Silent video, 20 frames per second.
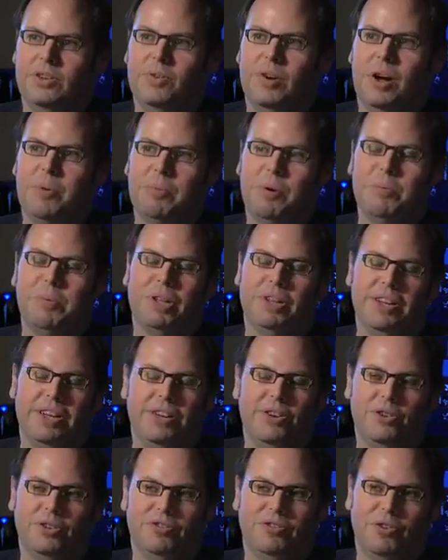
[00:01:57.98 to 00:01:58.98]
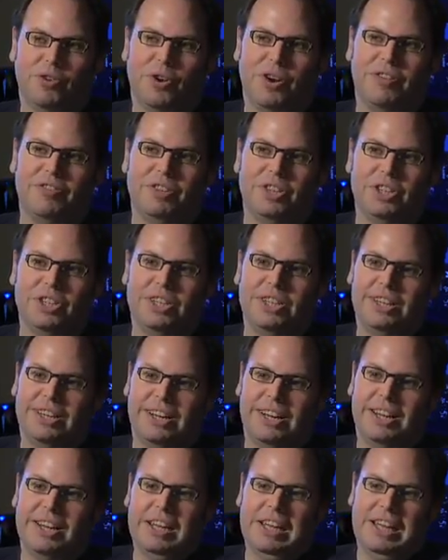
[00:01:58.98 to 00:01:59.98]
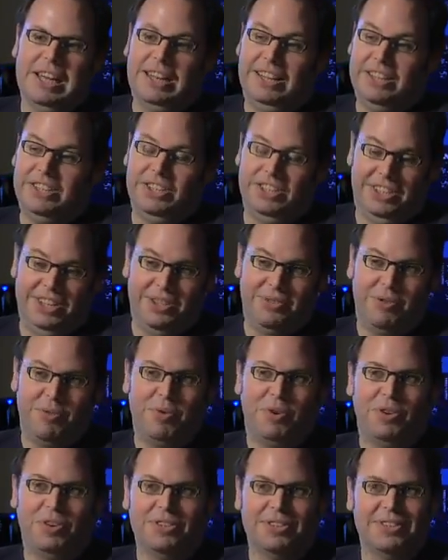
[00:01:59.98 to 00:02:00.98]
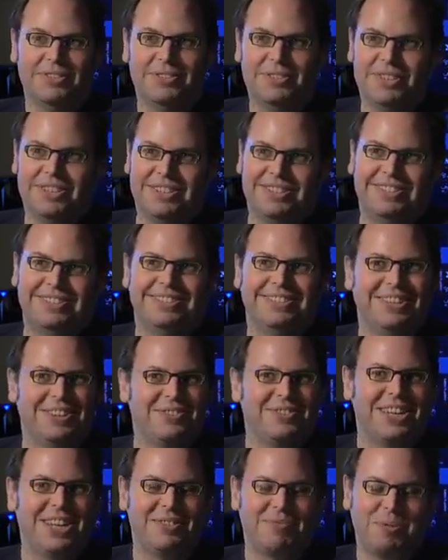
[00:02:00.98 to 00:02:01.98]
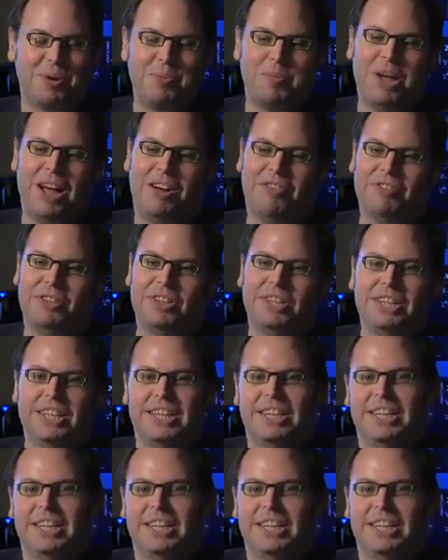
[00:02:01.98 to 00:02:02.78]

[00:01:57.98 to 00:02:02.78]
a new armor ability called Forerunner Vision. Lets you see through walls, which sounds pretty powerful.